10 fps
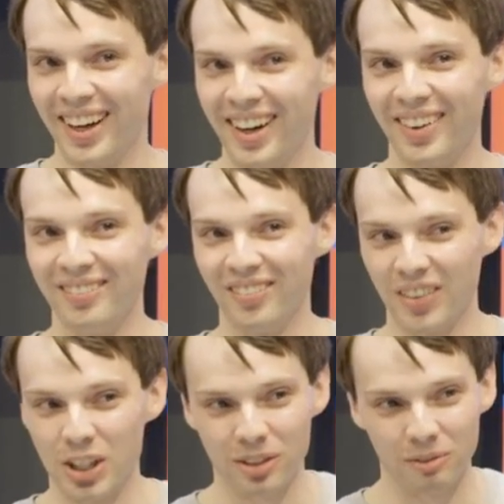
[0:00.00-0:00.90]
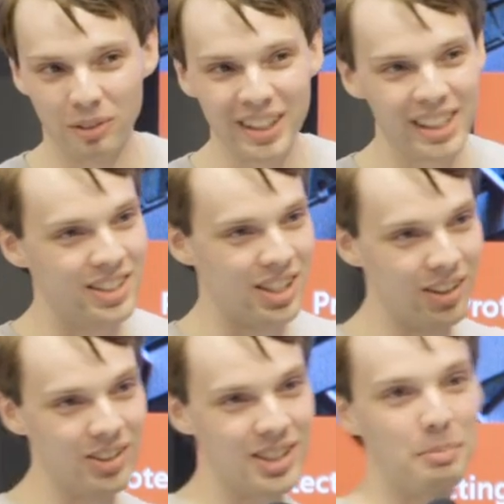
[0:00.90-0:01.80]
um, which really
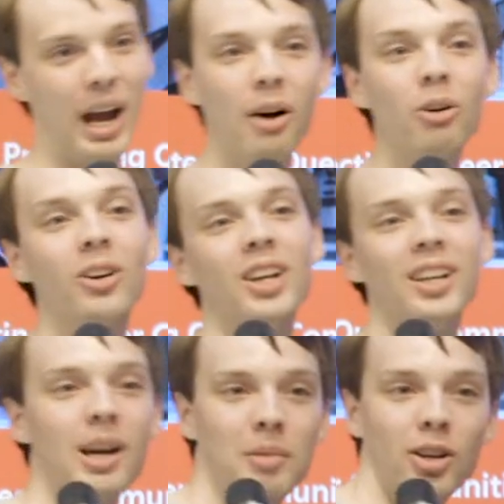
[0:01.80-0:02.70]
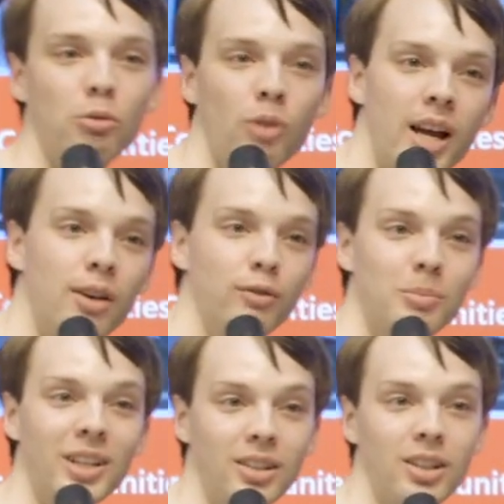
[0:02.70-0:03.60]
tilts the power dynamic away
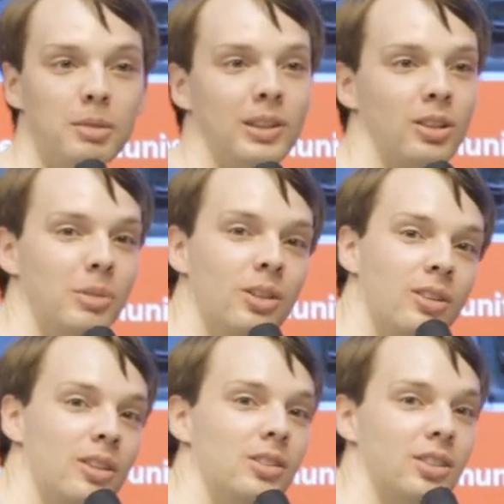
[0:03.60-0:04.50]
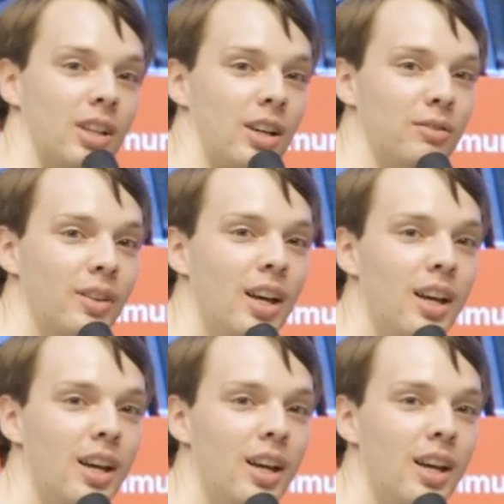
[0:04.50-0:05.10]
from like keeping communities safe